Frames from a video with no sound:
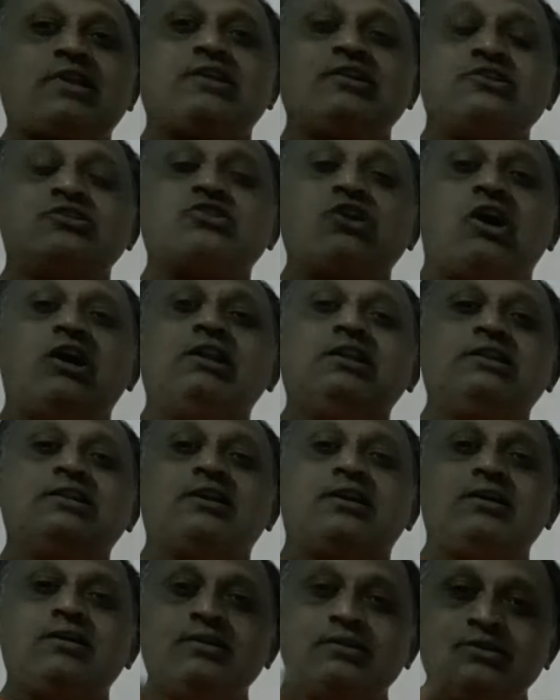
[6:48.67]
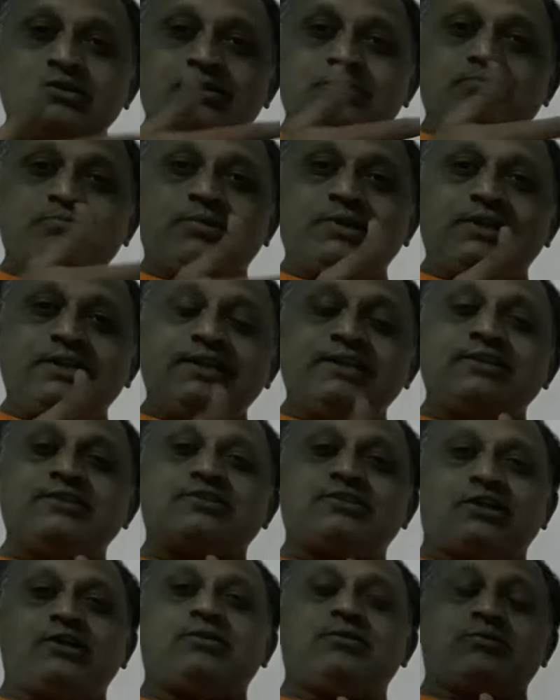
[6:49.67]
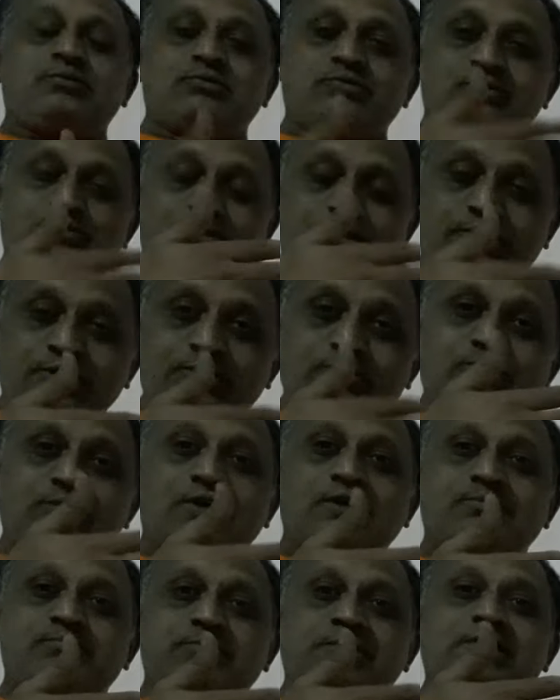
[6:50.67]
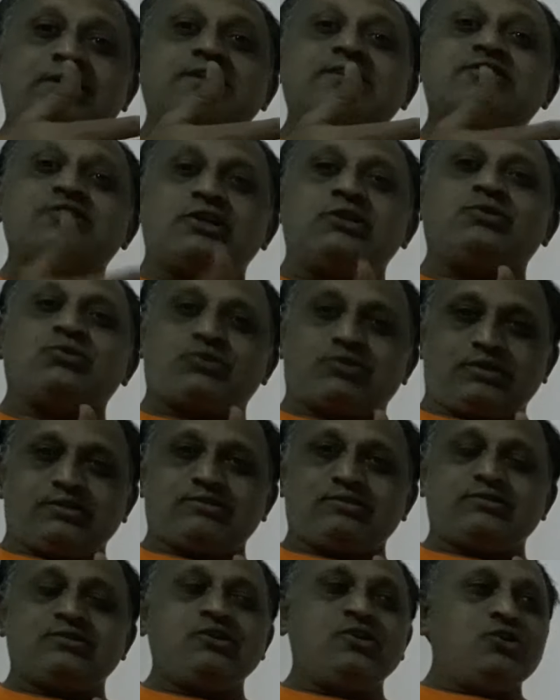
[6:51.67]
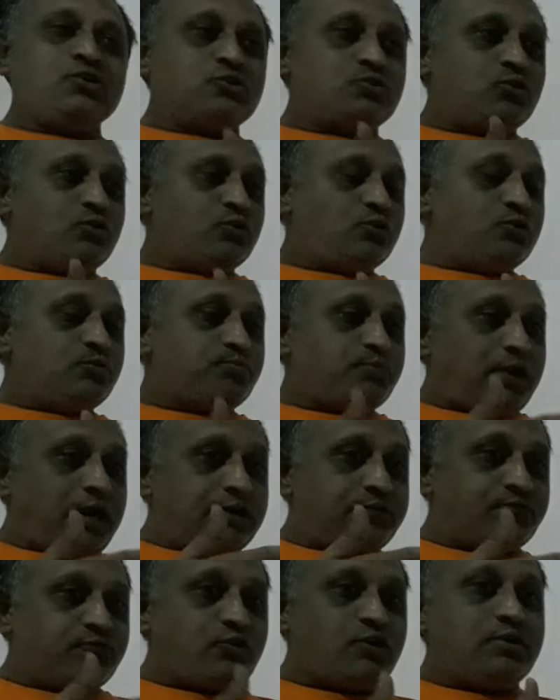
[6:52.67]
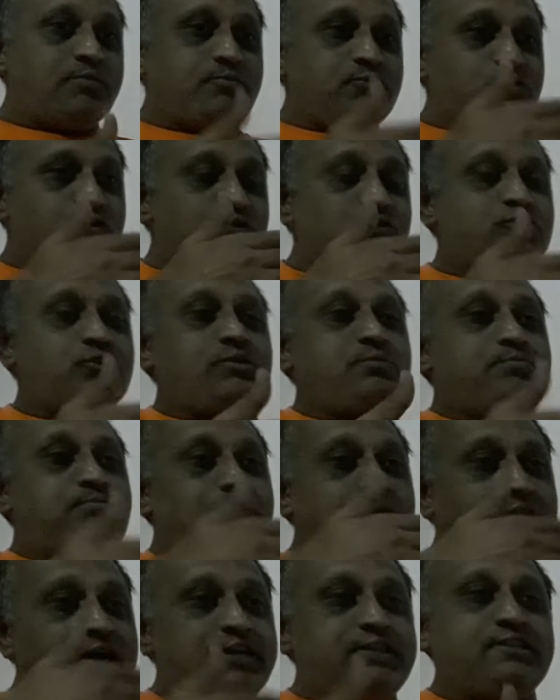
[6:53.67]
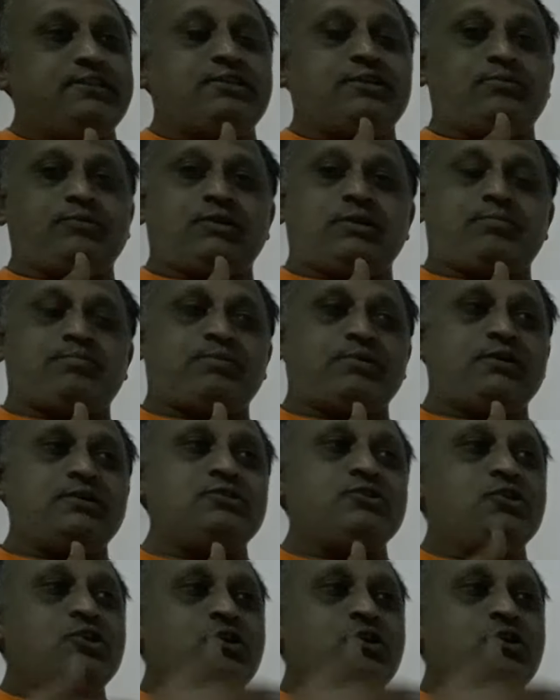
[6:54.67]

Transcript: solve the give the billing solutions. So platform used by the developers